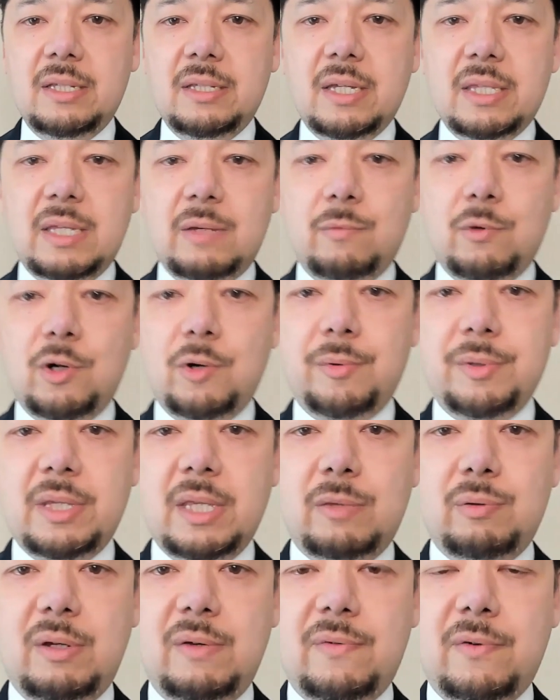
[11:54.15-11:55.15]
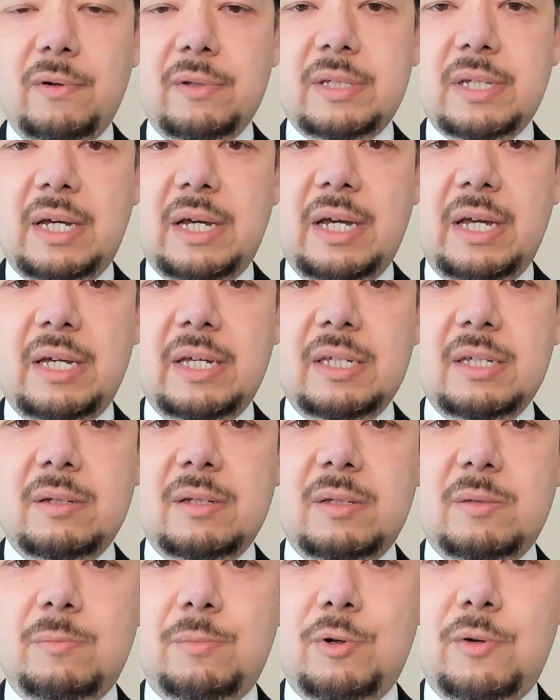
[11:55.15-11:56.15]
Nothing wrong with the 3-fold tie,
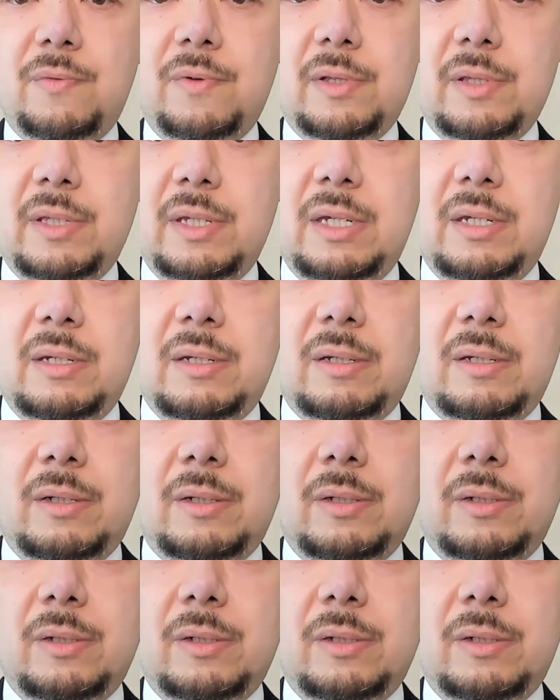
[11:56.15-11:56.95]
perfectly